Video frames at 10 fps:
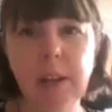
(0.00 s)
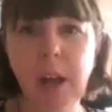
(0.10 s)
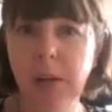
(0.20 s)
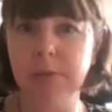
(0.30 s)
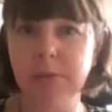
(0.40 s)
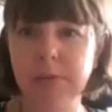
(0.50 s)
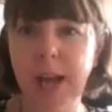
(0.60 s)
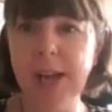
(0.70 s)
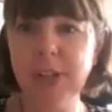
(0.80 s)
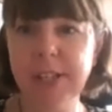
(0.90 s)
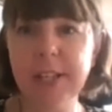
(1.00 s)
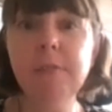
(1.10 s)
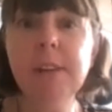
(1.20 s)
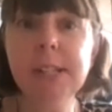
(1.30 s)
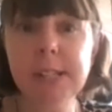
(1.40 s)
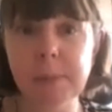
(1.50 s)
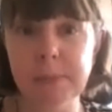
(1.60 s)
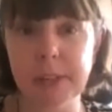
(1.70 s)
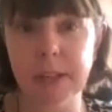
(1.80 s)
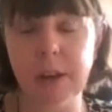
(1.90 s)
oh, actually there is
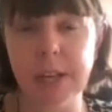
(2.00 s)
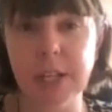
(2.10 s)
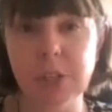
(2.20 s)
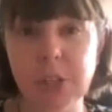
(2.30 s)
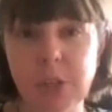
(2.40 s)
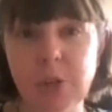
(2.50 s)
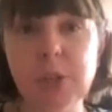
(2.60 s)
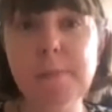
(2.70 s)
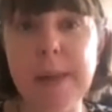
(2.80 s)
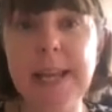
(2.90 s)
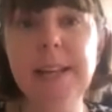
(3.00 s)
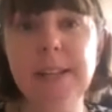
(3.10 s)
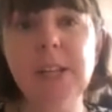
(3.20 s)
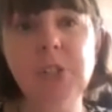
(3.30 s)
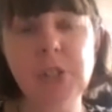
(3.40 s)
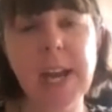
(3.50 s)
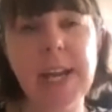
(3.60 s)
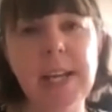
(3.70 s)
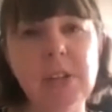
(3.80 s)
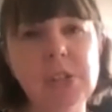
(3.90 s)
something that I can do to make this
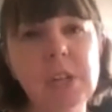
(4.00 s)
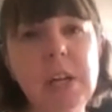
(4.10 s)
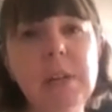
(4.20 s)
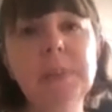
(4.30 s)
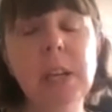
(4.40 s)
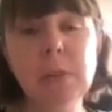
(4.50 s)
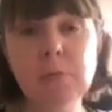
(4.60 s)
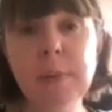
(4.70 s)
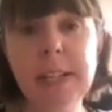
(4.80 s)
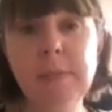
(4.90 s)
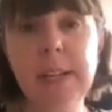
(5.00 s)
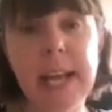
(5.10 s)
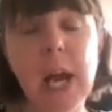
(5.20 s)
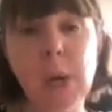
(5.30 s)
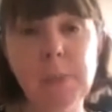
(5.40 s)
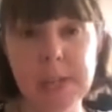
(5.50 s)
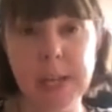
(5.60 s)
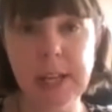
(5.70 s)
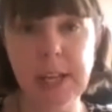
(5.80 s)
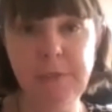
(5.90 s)
change. And it really, really helps.
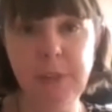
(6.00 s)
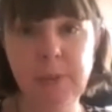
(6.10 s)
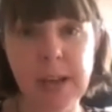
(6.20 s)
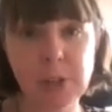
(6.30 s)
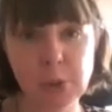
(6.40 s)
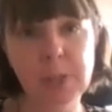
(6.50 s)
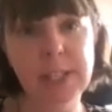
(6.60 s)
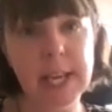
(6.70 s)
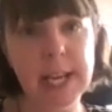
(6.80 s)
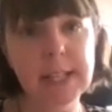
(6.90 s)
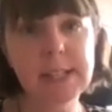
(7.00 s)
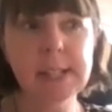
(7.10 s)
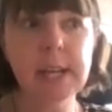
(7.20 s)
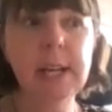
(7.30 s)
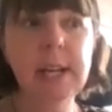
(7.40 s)
And if you enjoyed this,